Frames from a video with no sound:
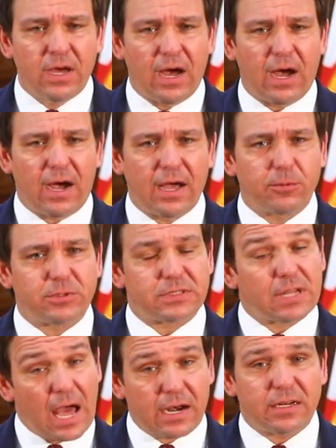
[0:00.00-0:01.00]
Uh, it was
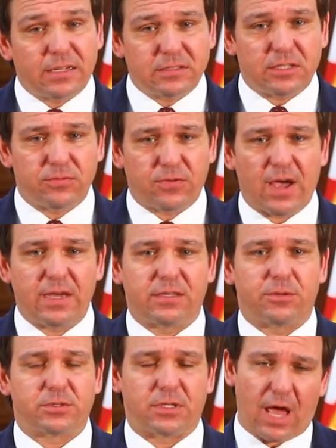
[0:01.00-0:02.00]
not an easy fight.
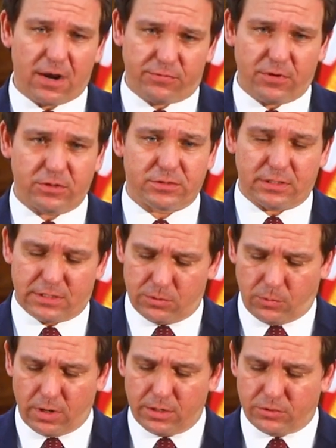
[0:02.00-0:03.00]
There was a lot of folks that
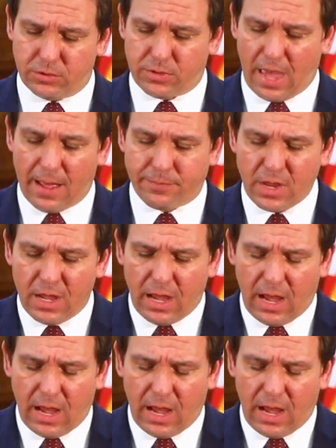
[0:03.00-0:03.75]
didn't want to do that,